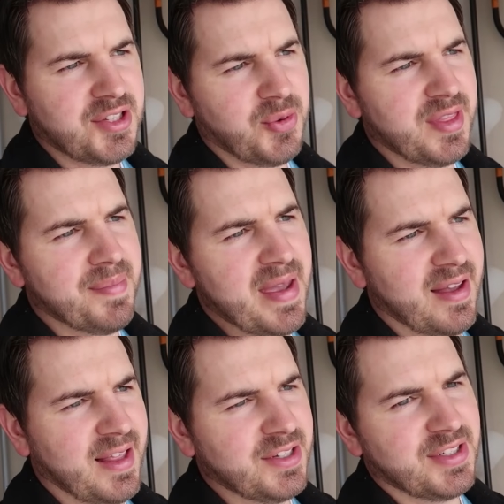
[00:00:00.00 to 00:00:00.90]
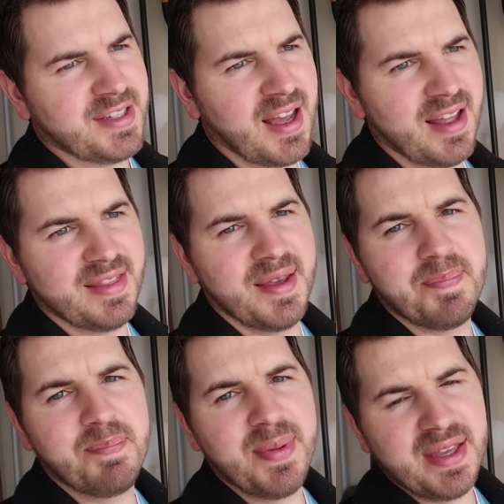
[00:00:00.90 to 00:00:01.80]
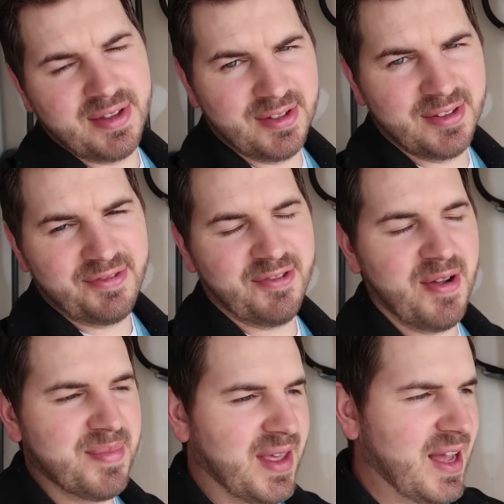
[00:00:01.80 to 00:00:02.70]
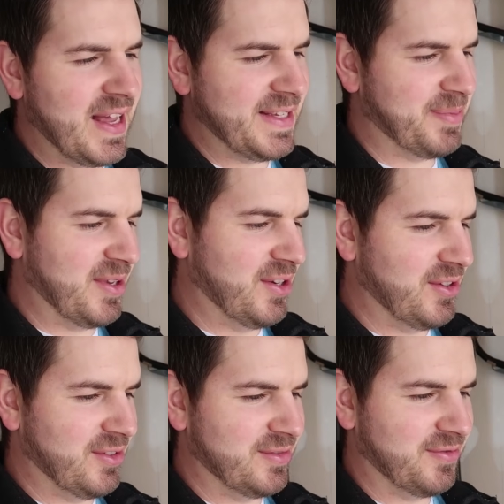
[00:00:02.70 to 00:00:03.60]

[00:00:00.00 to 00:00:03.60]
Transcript: So in the mail, I just got the bill from the hospital